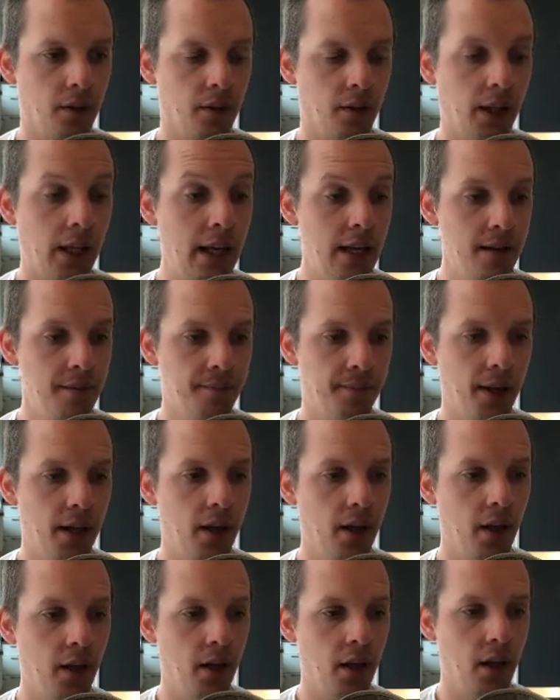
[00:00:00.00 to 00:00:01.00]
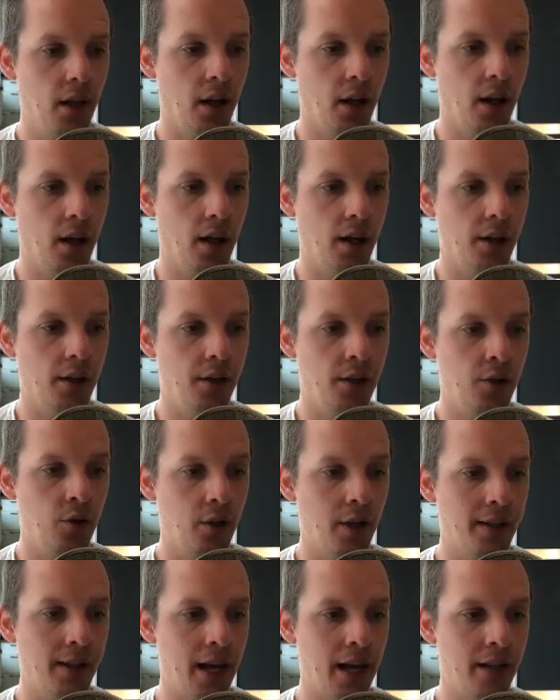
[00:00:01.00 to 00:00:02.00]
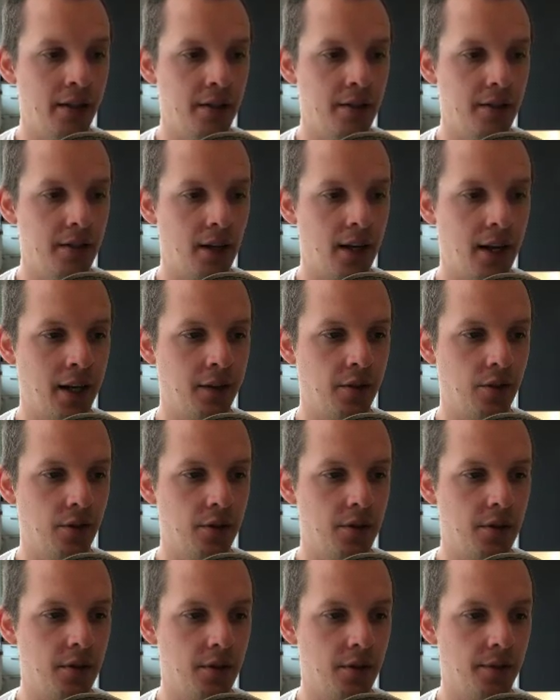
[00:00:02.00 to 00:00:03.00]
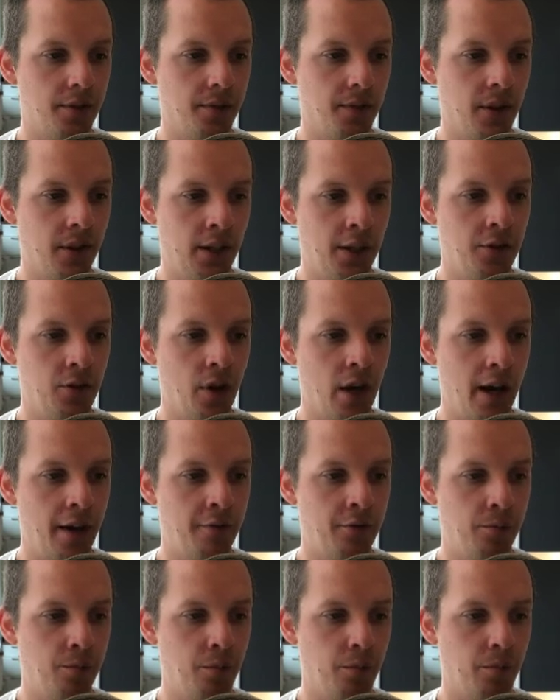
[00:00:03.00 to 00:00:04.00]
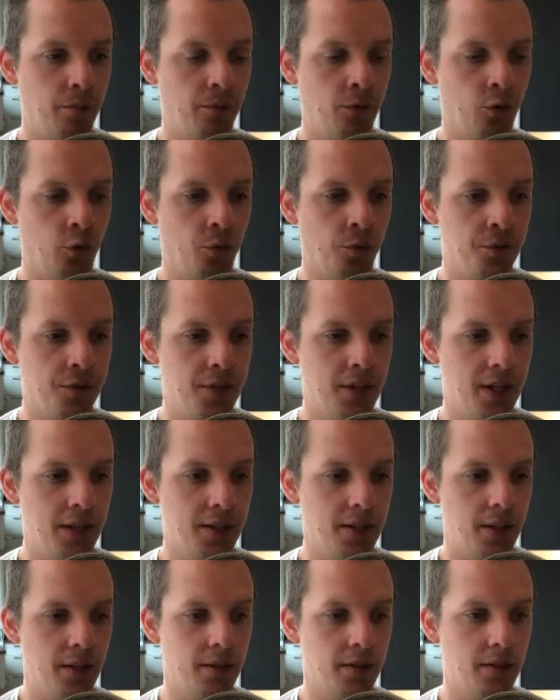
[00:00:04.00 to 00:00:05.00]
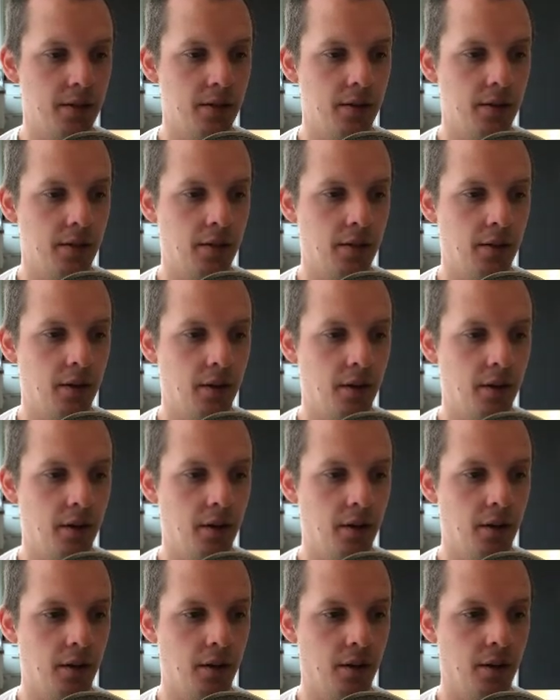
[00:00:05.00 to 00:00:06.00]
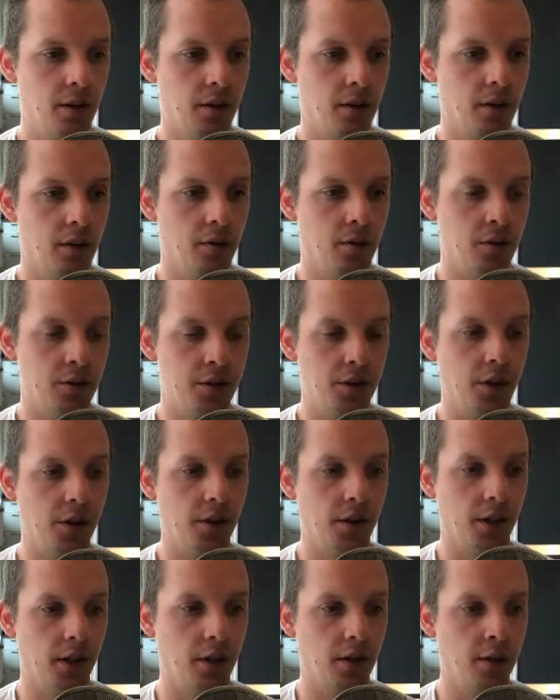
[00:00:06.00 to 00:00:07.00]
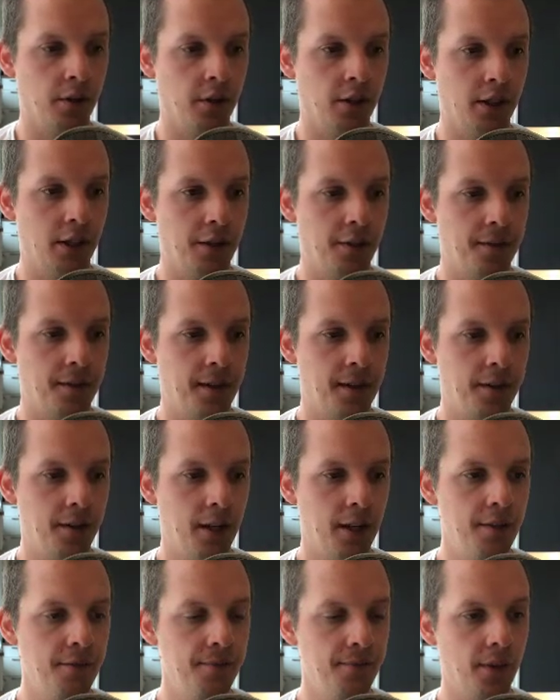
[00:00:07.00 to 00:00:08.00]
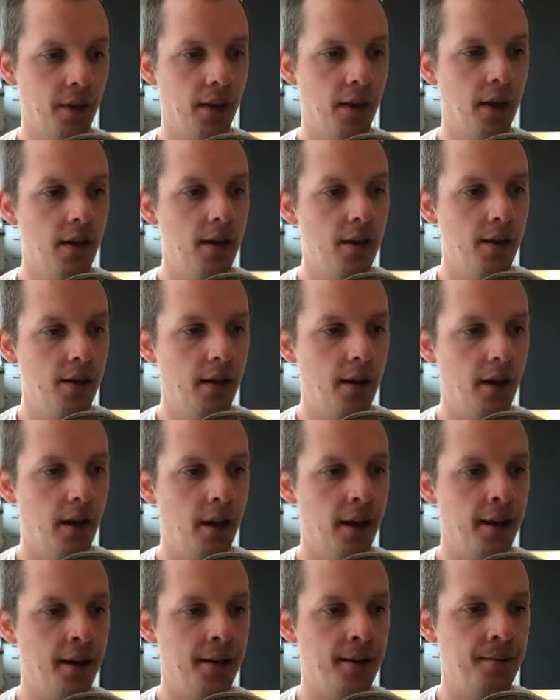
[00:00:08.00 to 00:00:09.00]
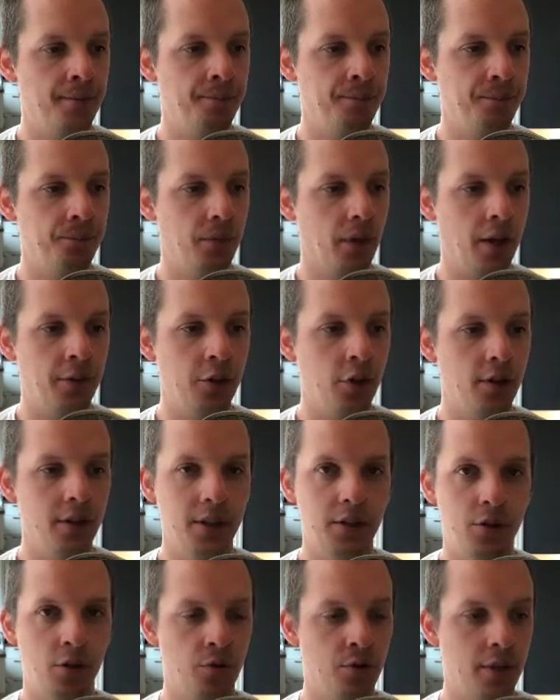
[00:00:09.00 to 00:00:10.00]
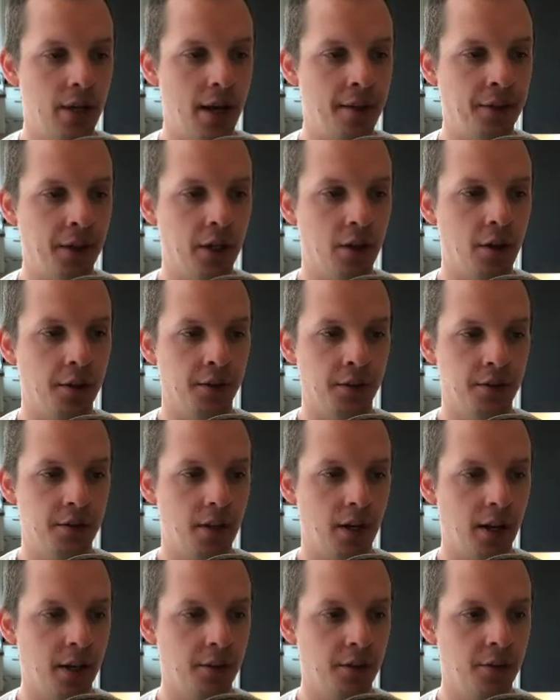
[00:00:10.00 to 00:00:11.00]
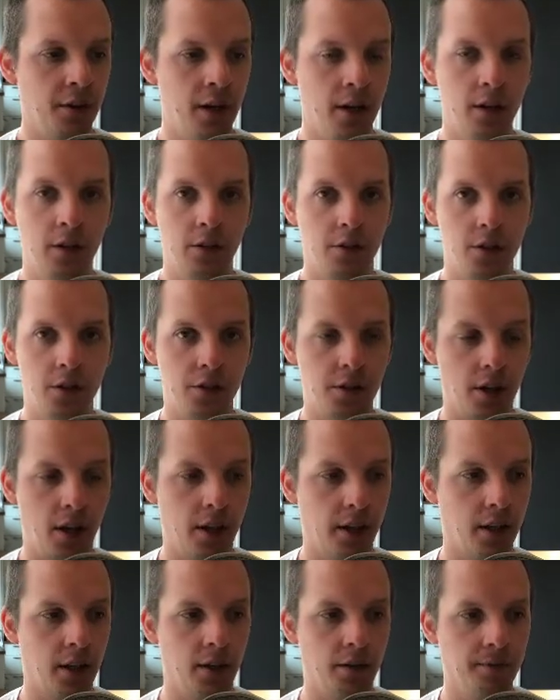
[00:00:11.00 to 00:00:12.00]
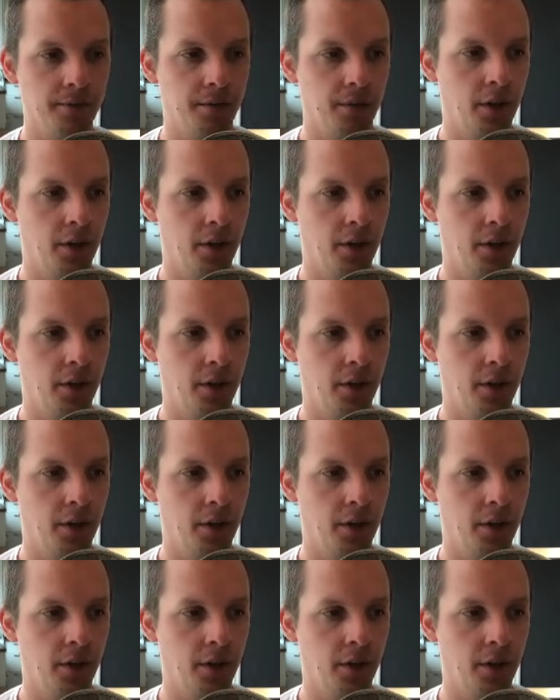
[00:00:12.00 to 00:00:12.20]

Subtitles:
key, you can add selectors, and then you have normal CSS or styling underneath there again. And you can use any kind of selector here, just like